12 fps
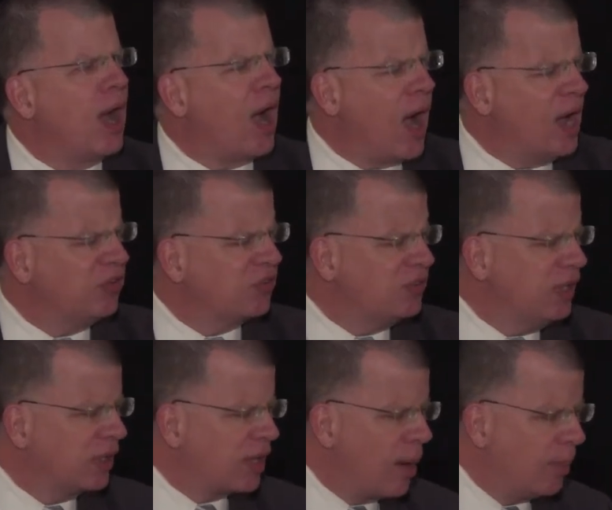I just
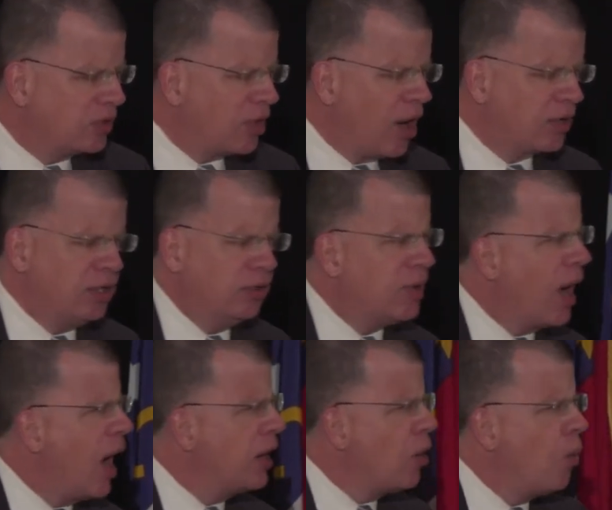need to come and talk to you. Now,
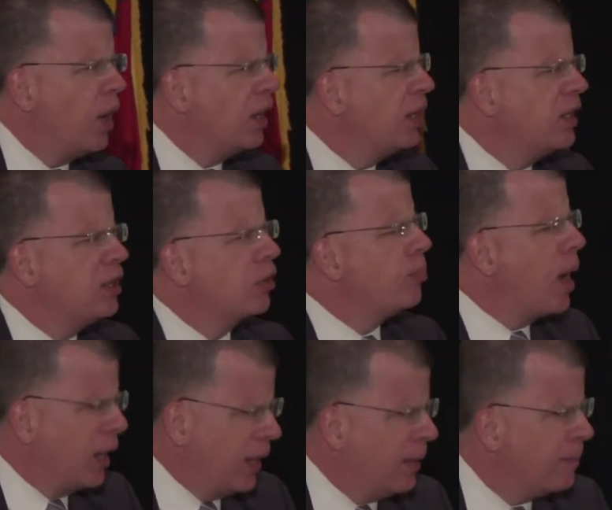I don't want any of your
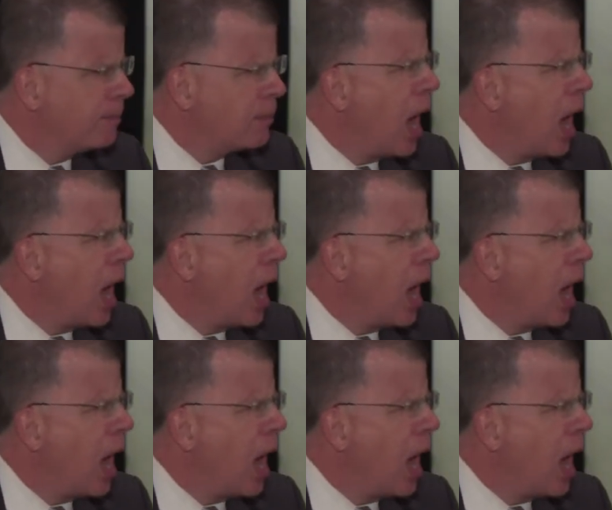money.